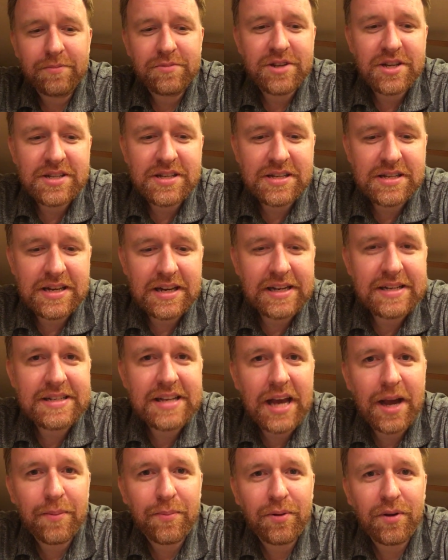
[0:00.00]
Just as an
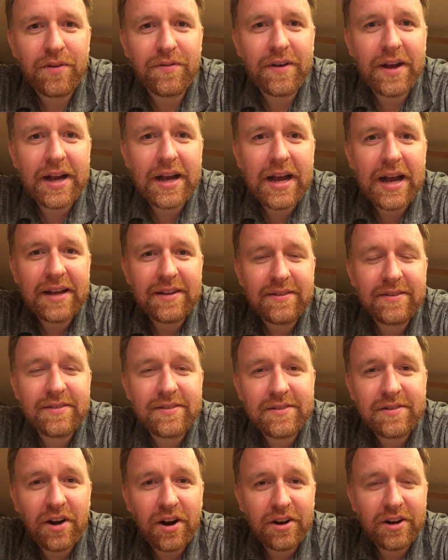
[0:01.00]
example, if I
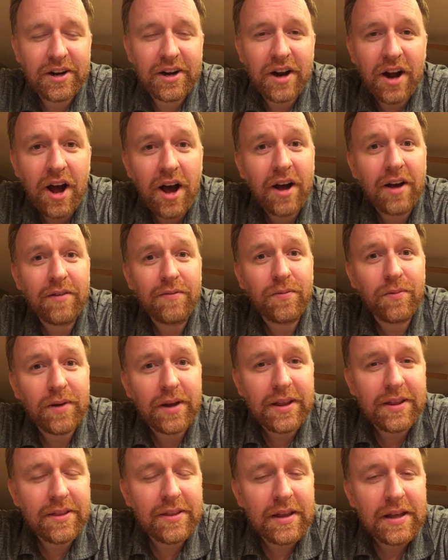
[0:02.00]
started off
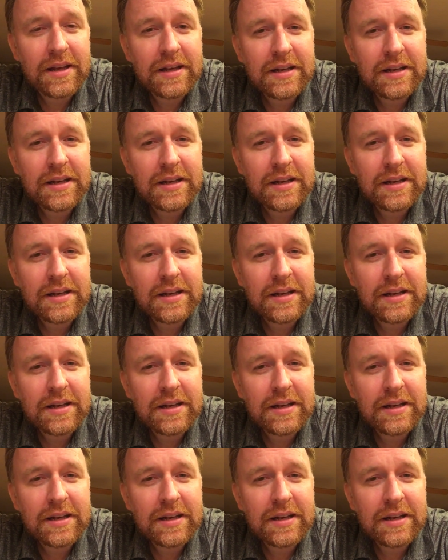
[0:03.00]
with,